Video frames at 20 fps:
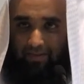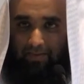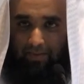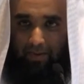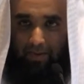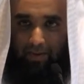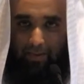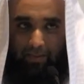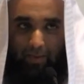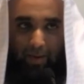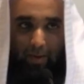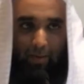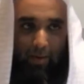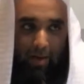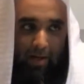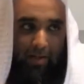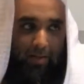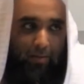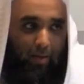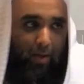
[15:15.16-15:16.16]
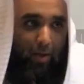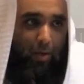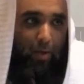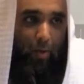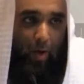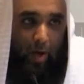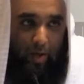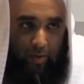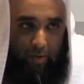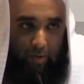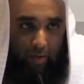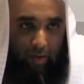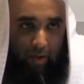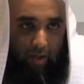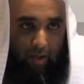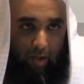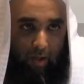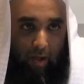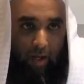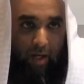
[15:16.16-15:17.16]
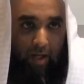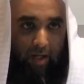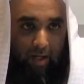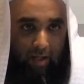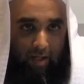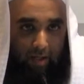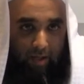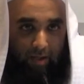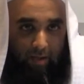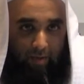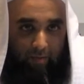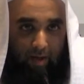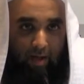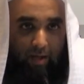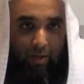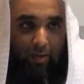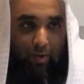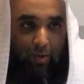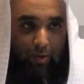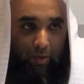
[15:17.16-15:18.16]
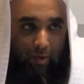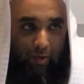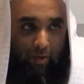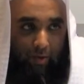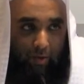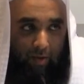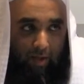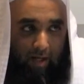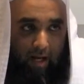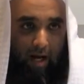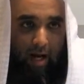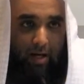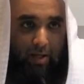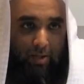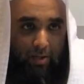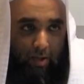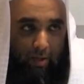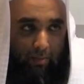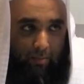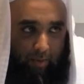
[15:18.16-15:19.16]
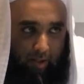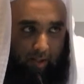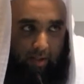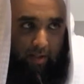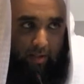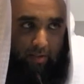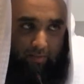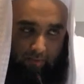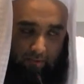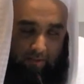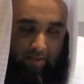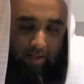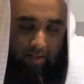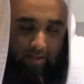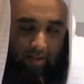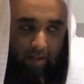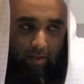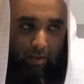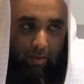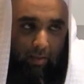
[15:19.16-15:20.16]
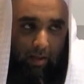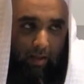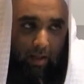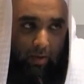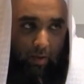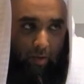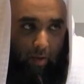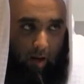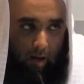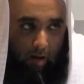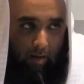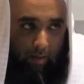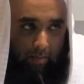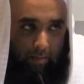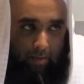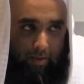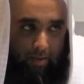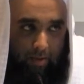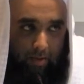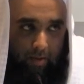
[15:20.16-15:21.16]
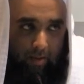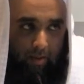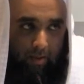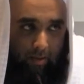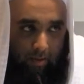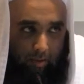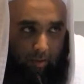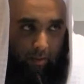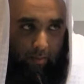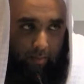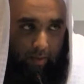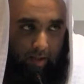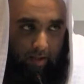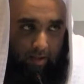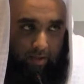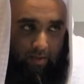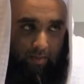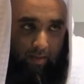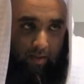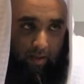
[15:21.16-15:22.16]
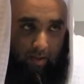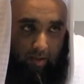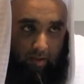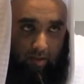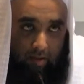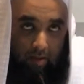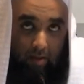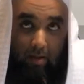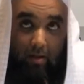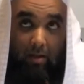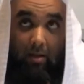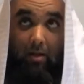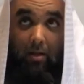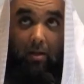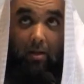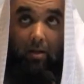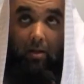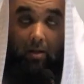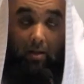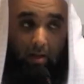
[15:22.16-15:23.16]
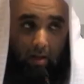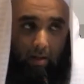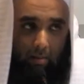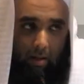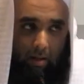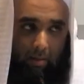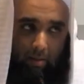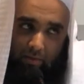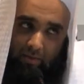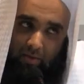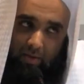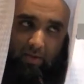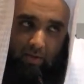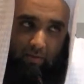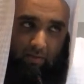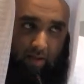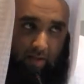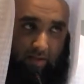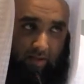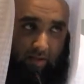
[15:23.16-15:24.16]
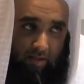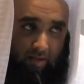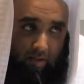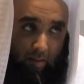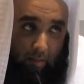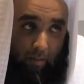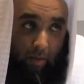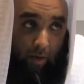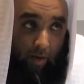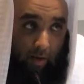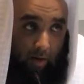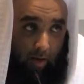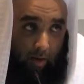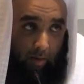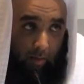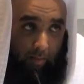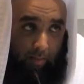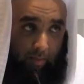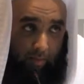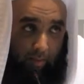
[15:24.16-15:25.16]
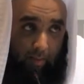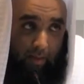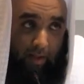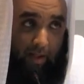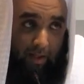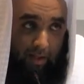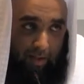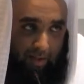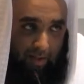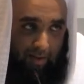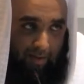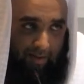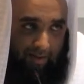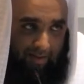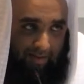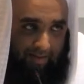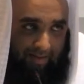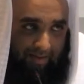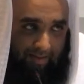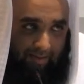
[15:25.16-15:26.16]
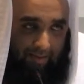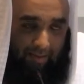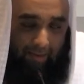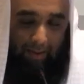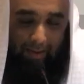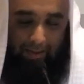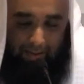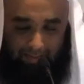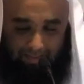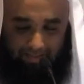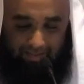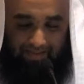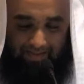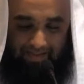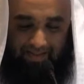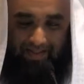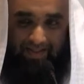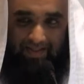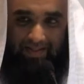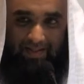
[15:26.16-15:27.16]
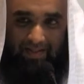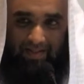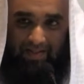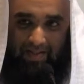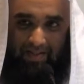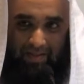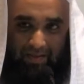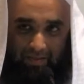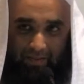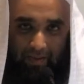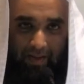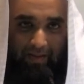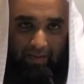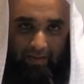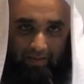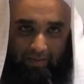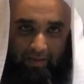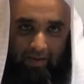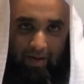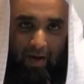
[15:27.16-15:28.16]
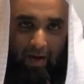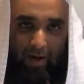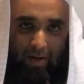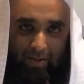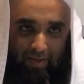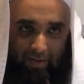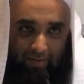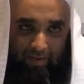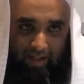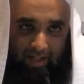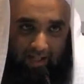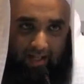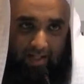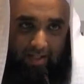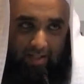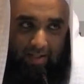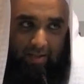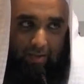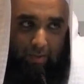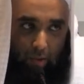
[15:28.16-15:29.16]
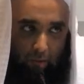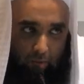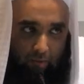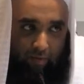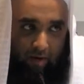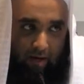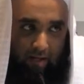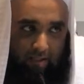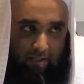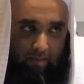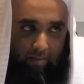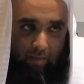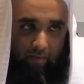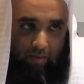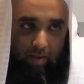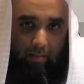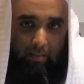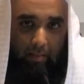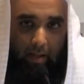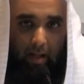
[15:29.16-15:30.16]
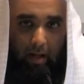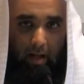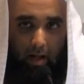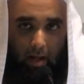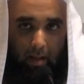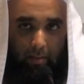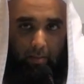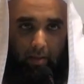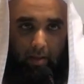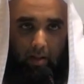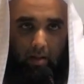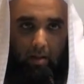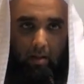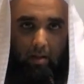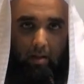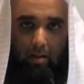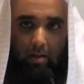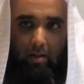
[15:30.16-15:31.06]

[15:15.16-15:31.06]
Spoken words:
Why are you wearing this? Why don't you wear a sunnah? Why do you guys not practice? First they say to me that you Arabs don't practice wearing the imam. First of all, I say to him, I'm not an Arab, I'm an Indian. But regardless of the case, so you find some of them being hyper